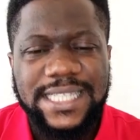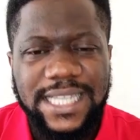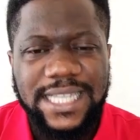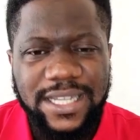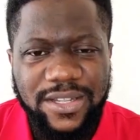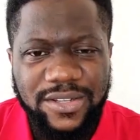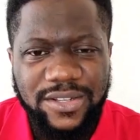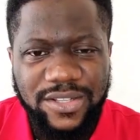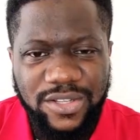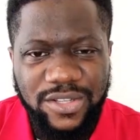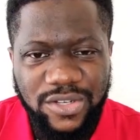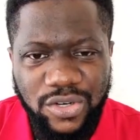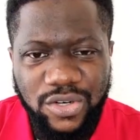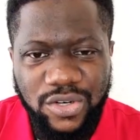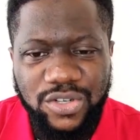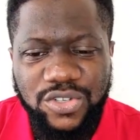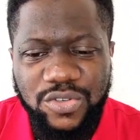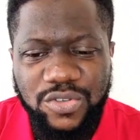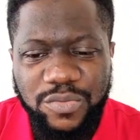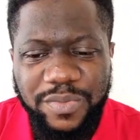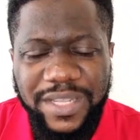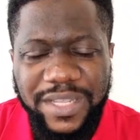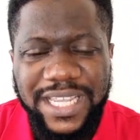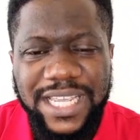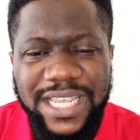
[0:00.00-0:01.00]
tell the
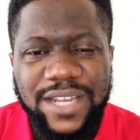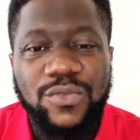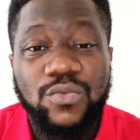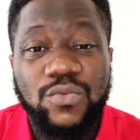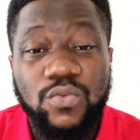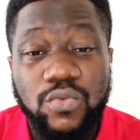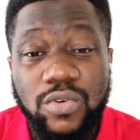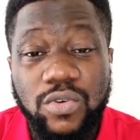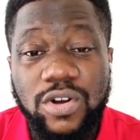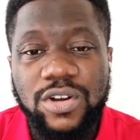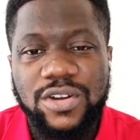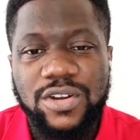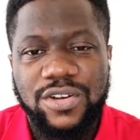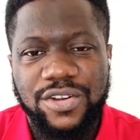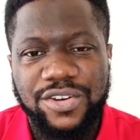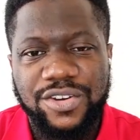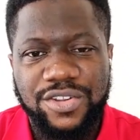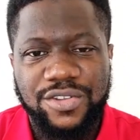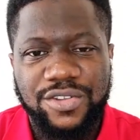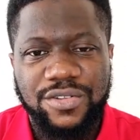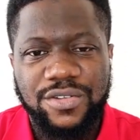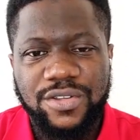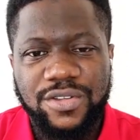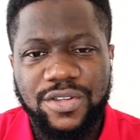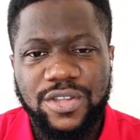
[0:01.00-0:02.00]
lord to begin to work
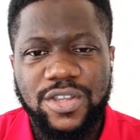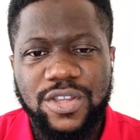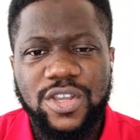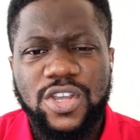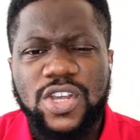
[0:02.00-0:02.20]
on you